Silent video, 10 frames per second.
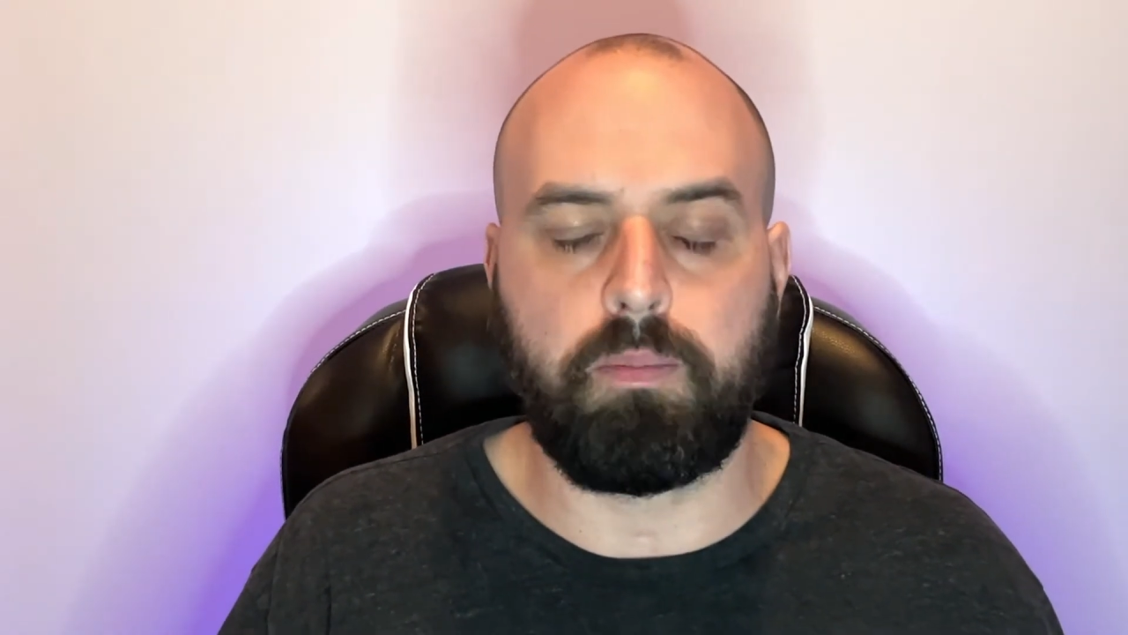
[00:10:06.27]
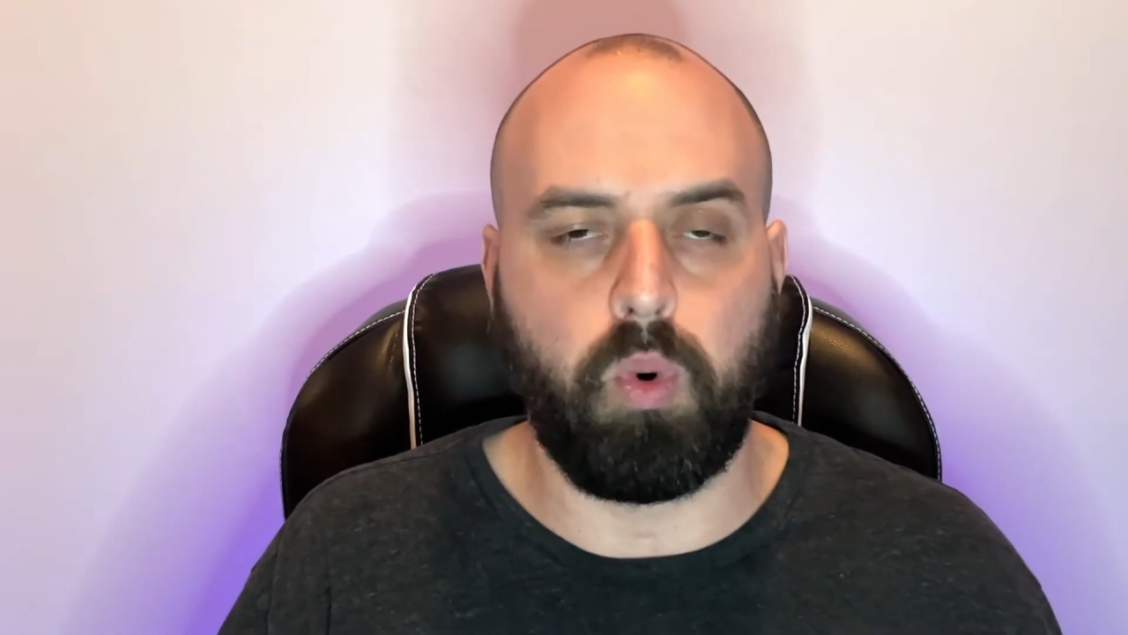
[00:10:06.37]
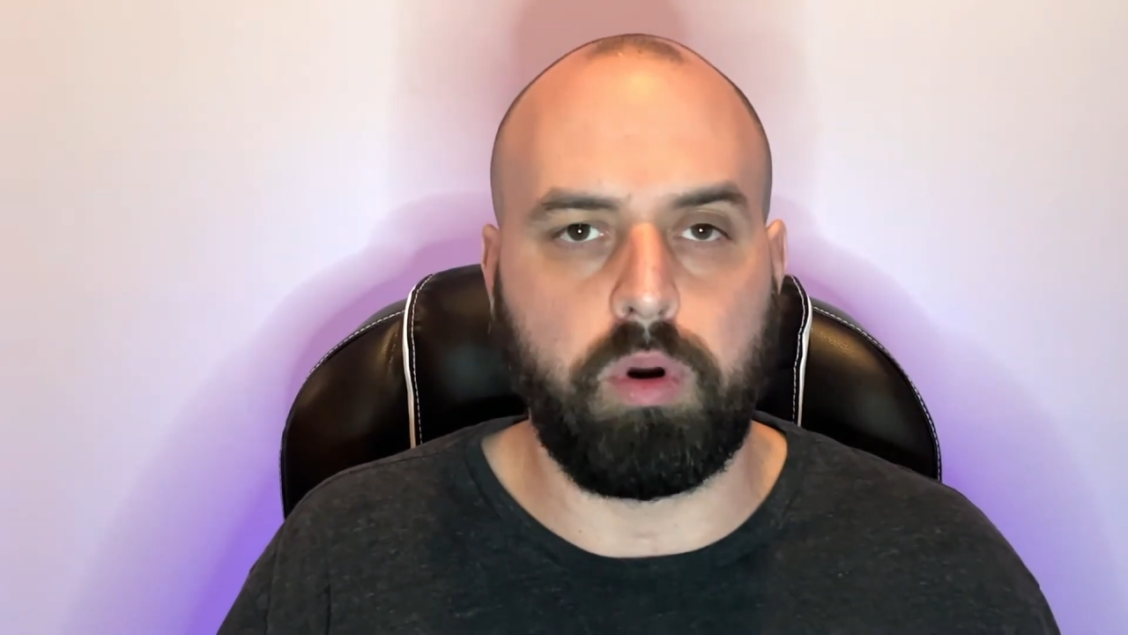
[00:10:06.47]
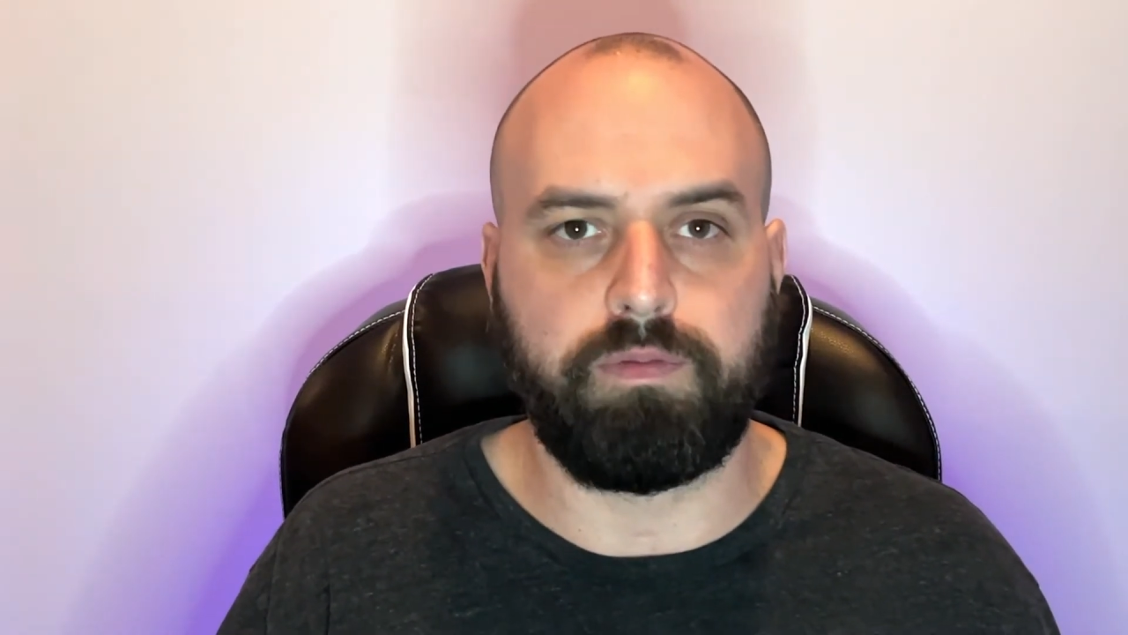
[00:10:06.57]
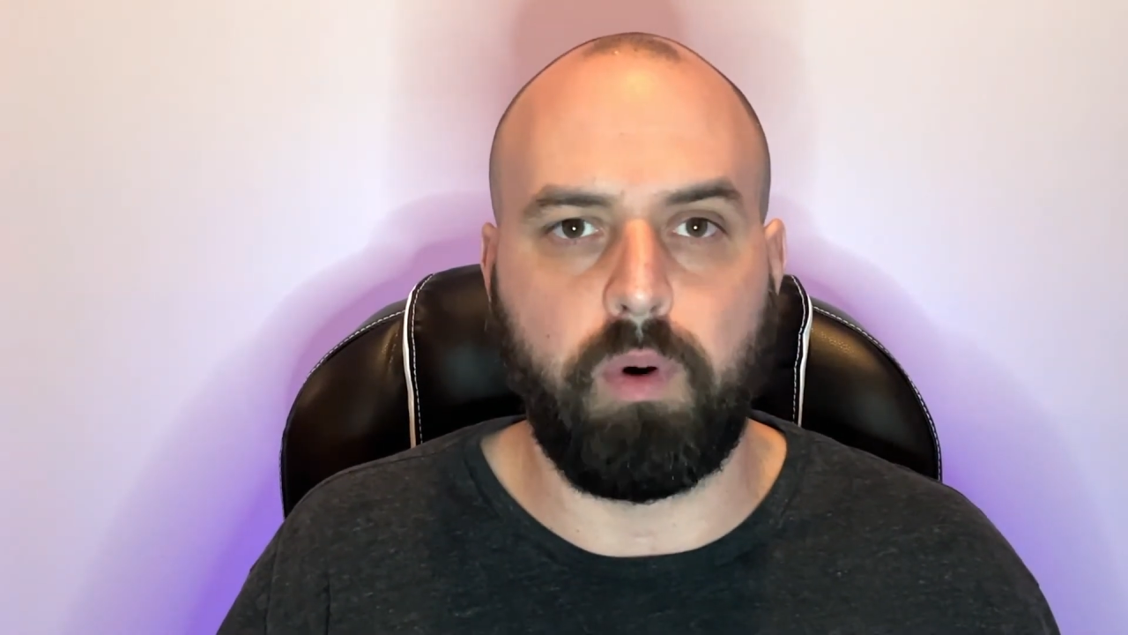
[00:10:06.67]

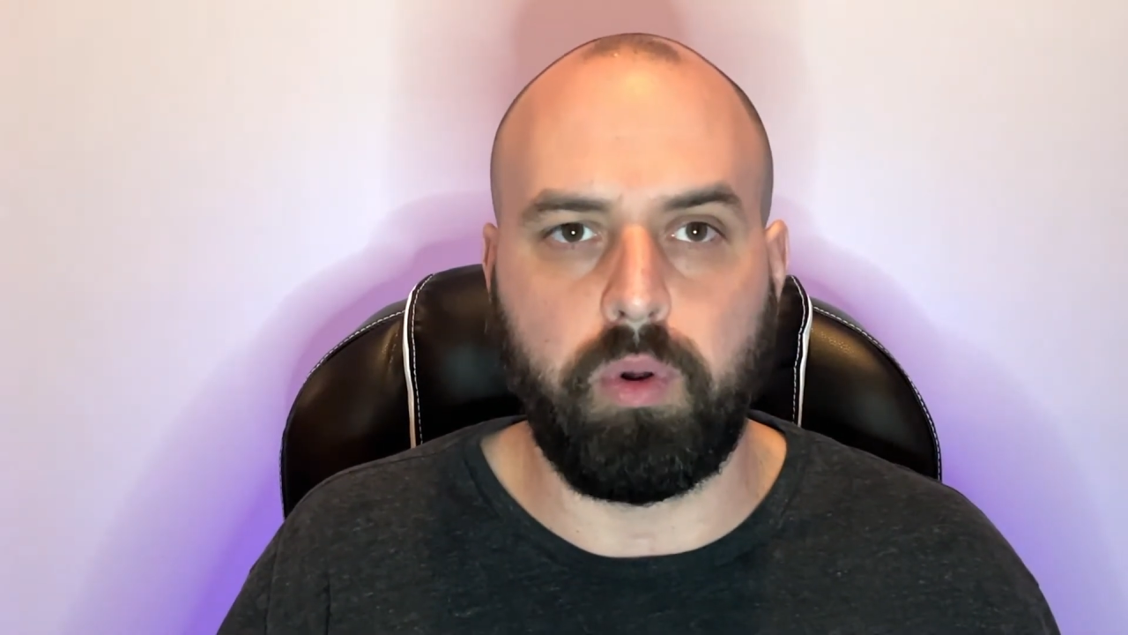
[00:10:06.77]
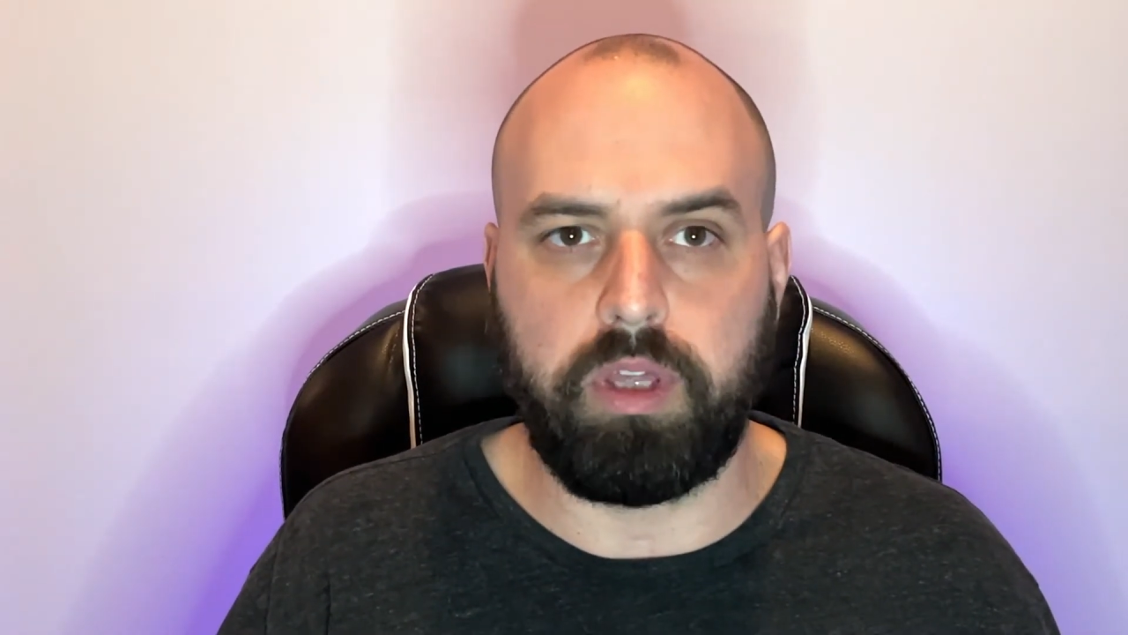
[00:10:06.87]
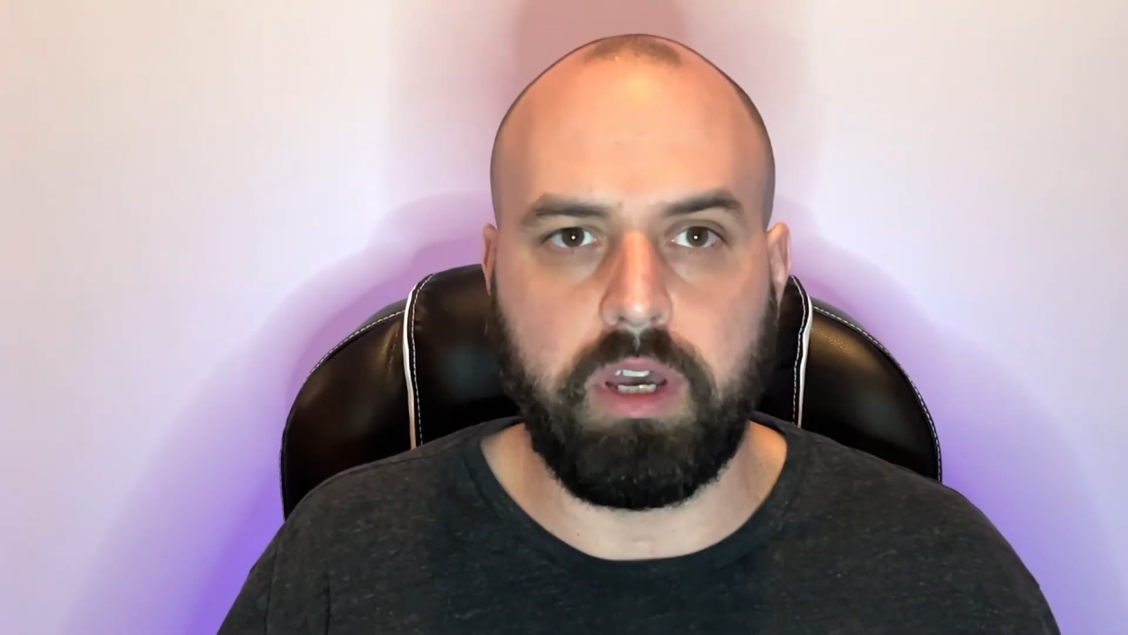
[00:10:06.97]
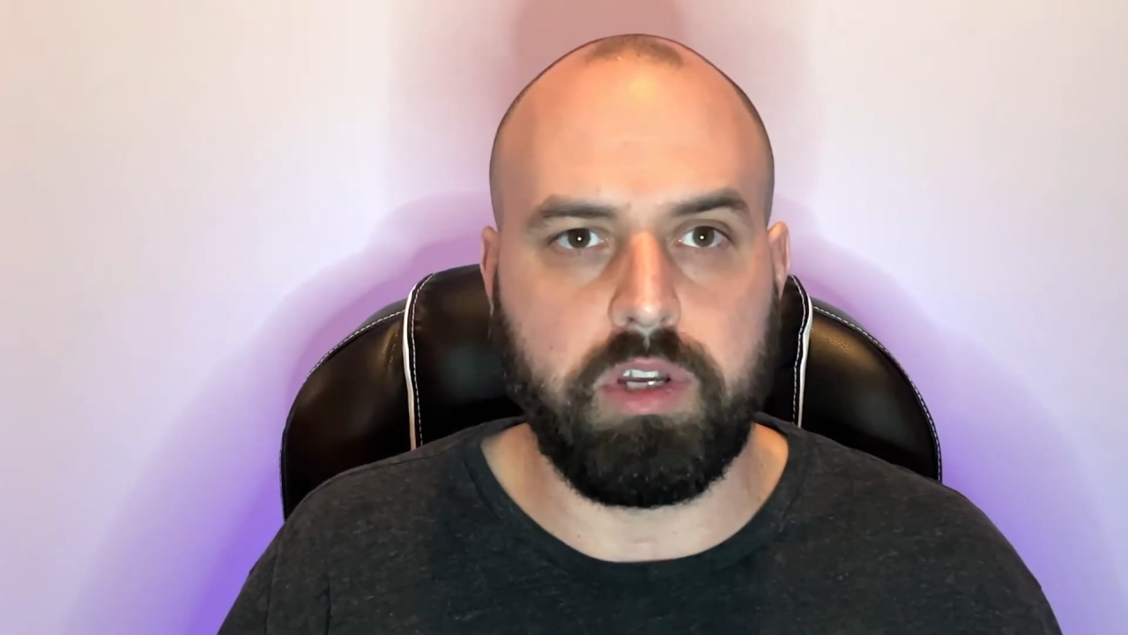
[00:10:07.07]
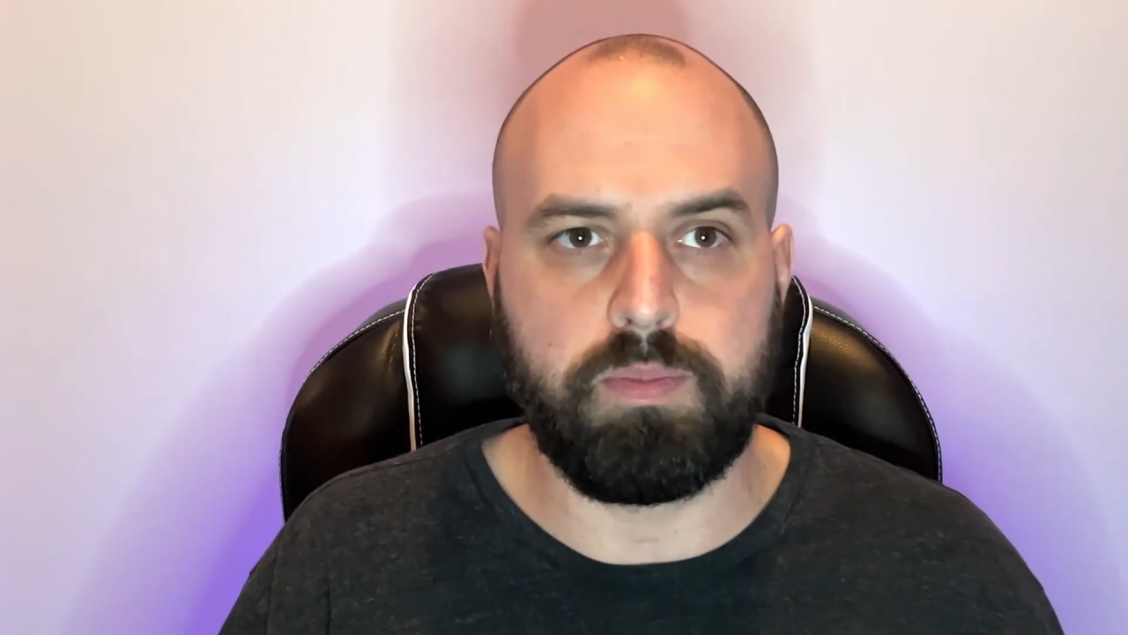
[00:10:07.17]
portfolios